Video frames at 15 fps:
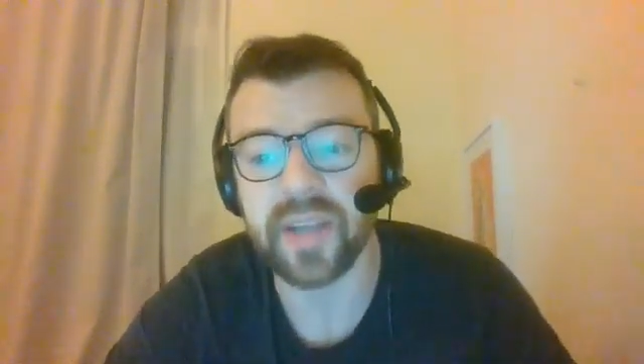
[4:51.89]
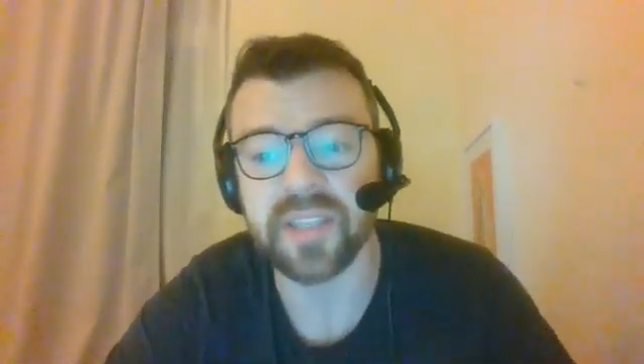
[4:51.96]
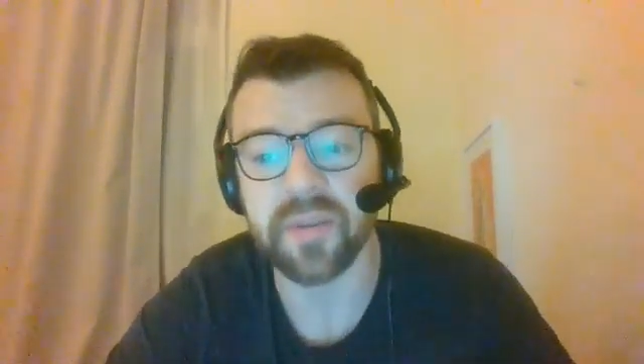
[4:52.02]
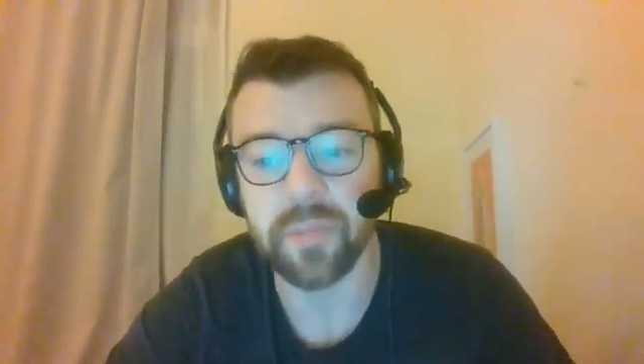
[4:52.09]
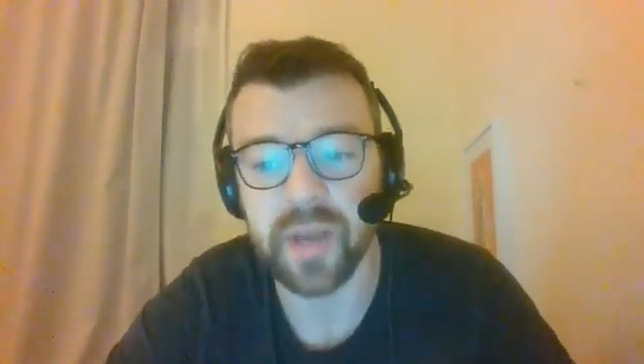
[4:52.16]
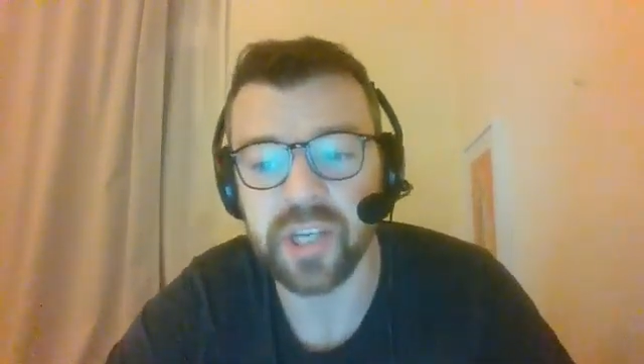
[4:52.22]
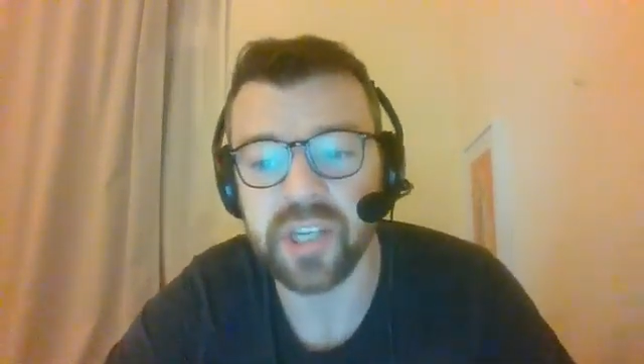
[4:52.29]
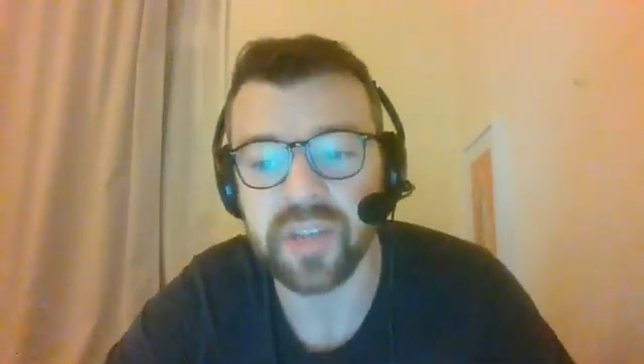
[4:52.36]

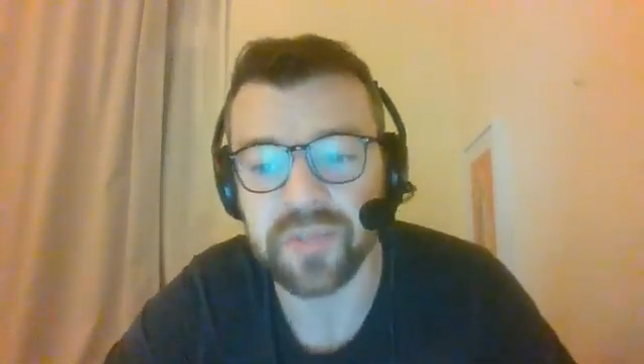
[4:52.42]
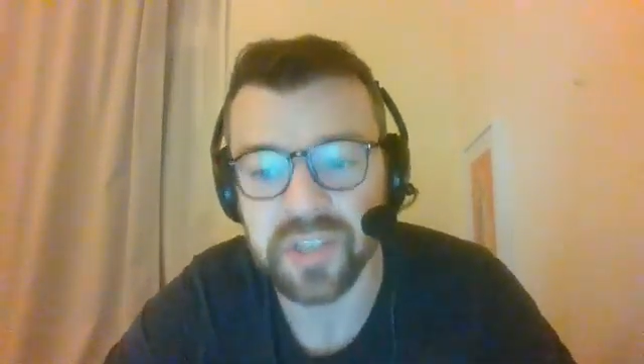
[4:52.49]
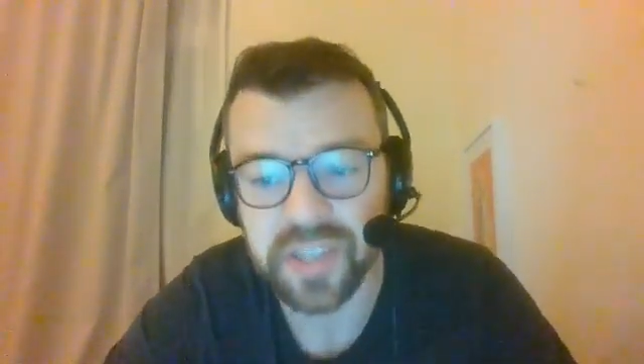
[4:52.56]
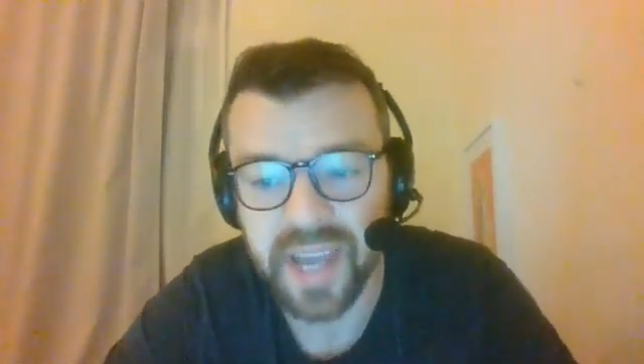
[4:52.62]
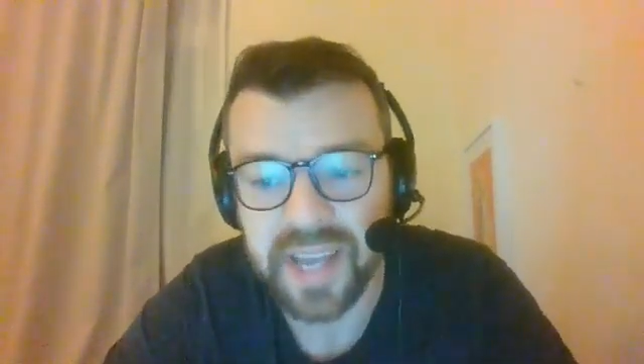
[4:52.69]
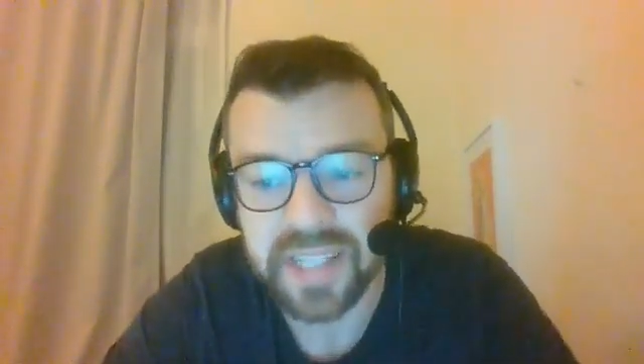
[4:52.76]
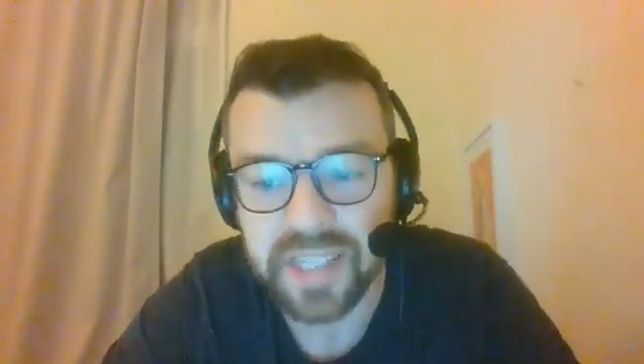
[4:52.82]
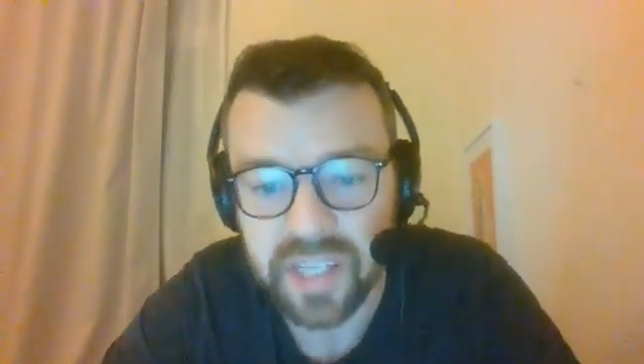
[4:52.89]
exhibition of
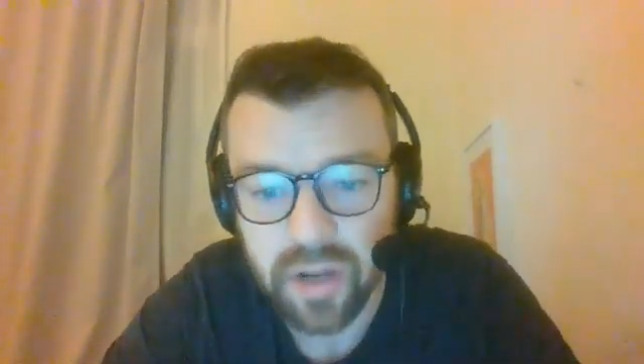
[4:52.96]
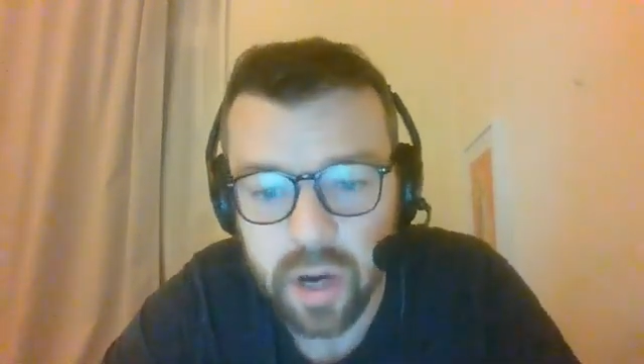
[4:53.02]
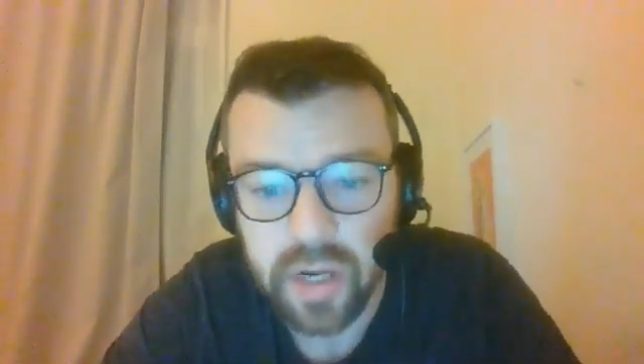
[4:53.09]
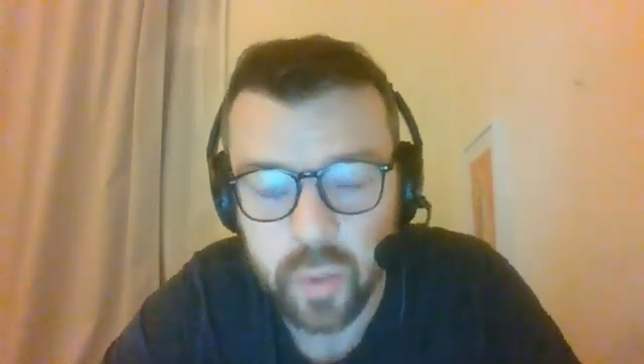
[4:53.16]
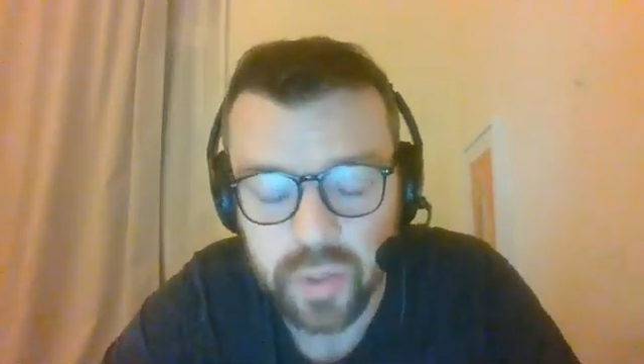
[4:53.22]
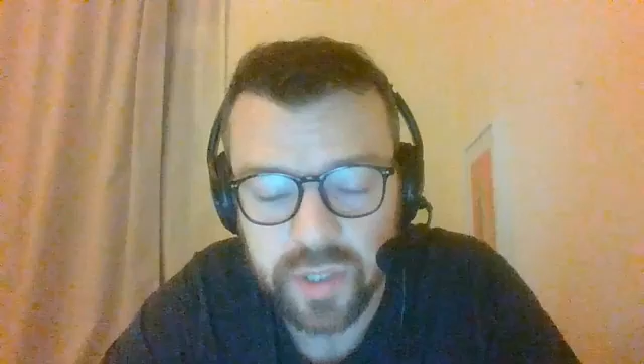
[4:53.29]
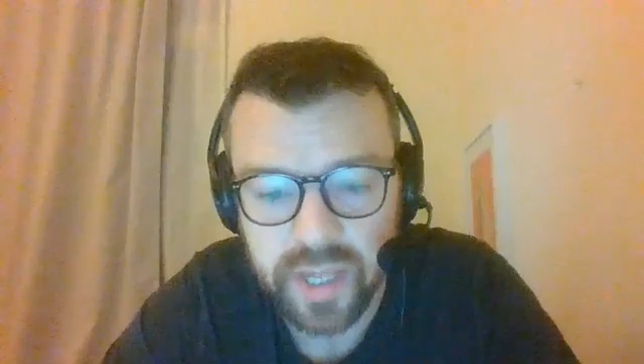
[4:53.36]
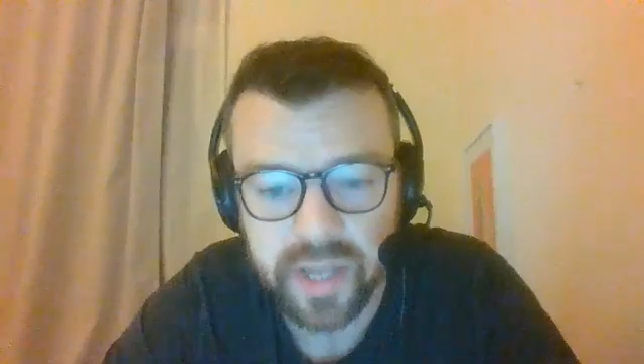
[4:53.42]
science and
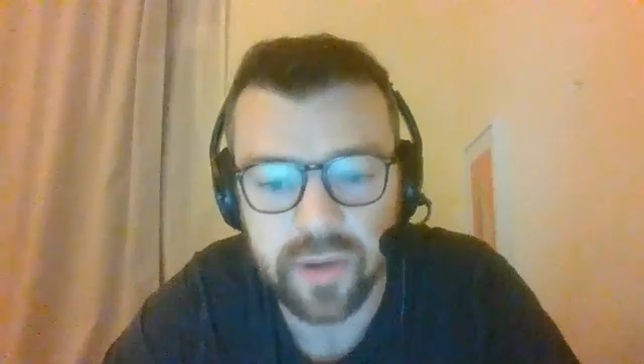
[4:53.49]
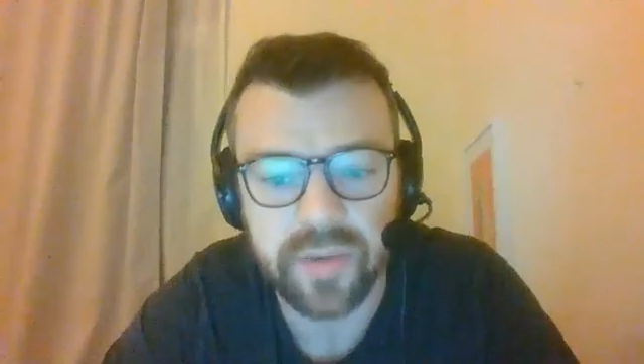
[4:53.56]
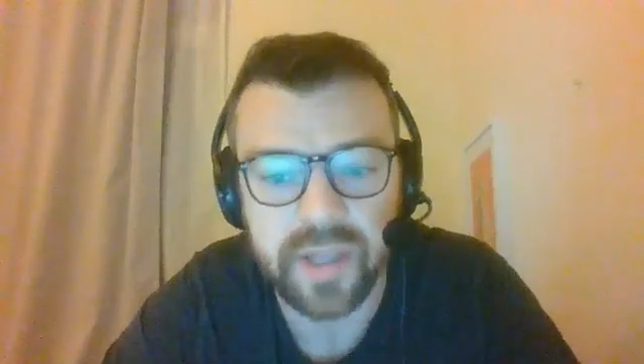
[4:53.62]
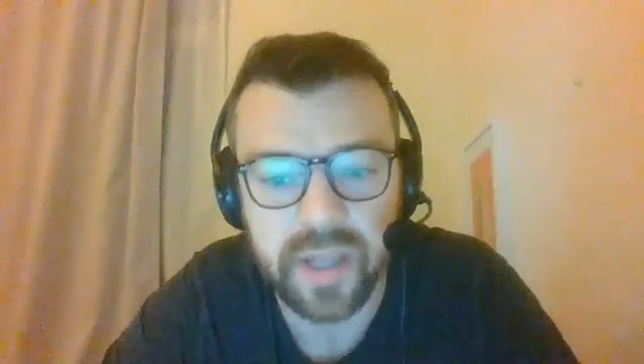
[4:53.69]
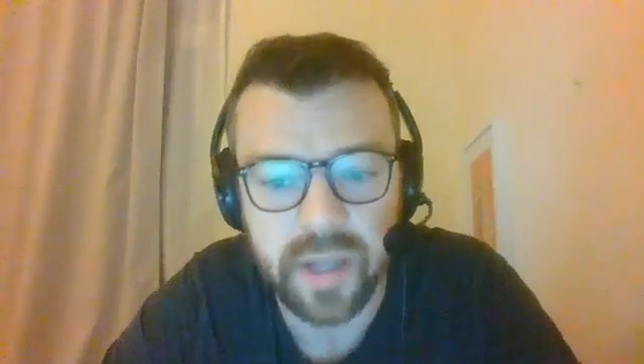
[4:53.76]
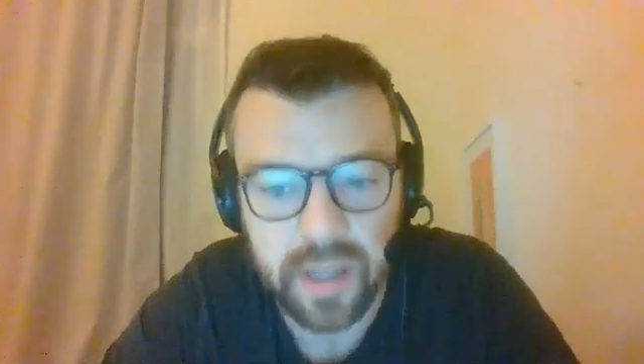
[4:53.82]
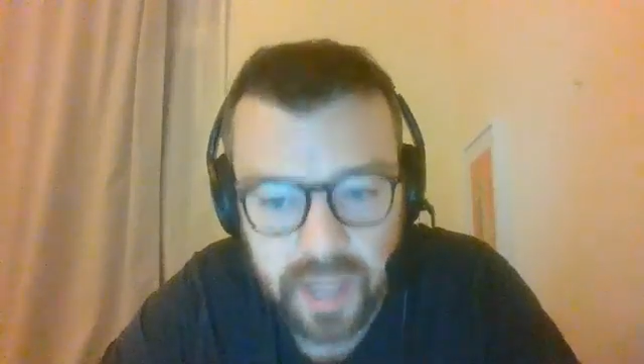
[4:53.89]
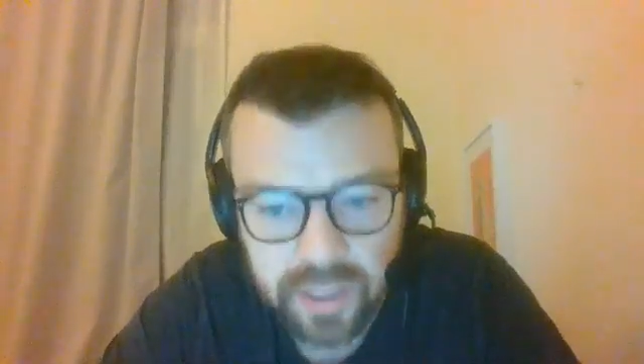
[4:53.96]
art was held
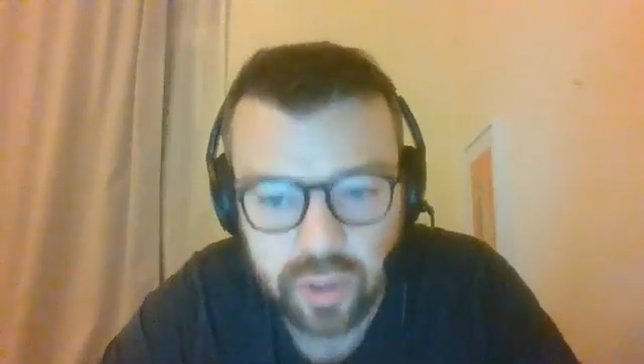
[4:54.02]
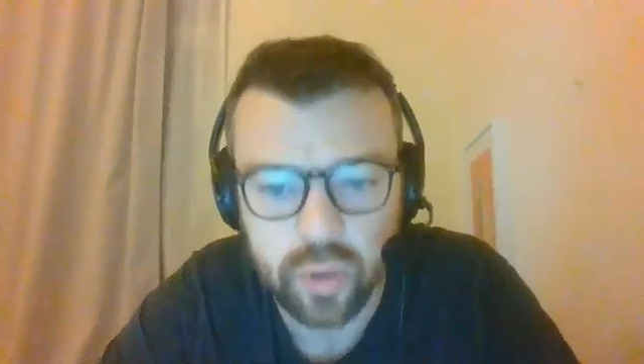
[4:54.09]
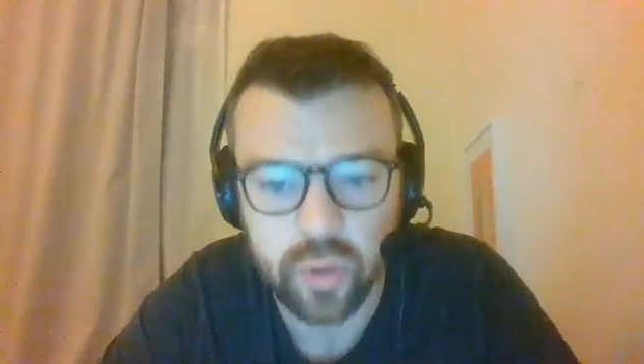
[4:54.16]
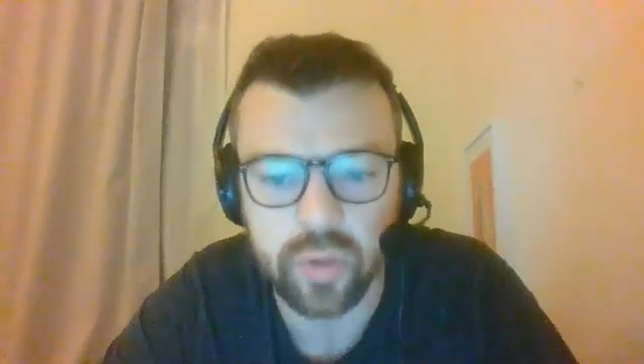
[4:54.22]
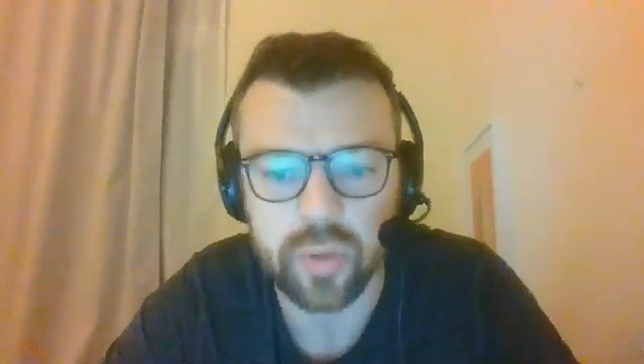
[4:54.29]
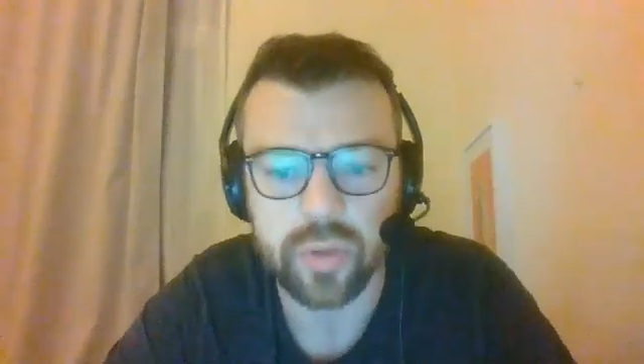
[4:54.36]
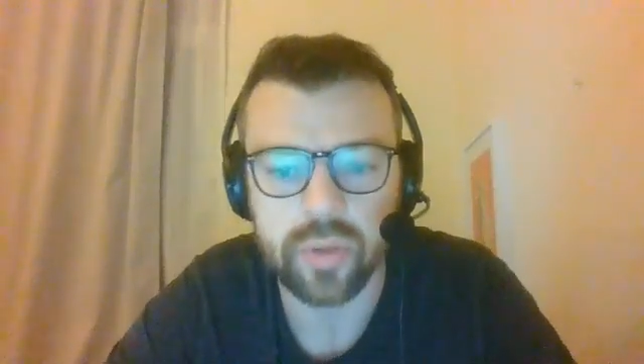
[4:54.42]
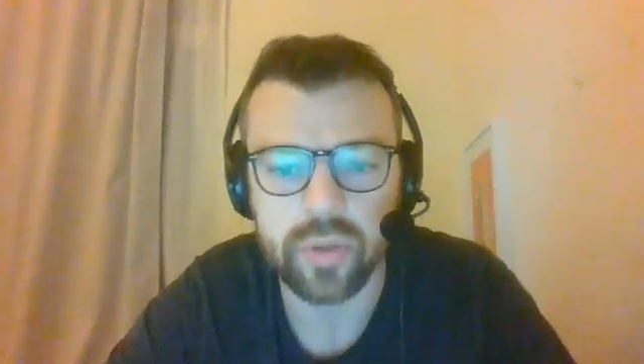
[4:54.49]
in Glasgow.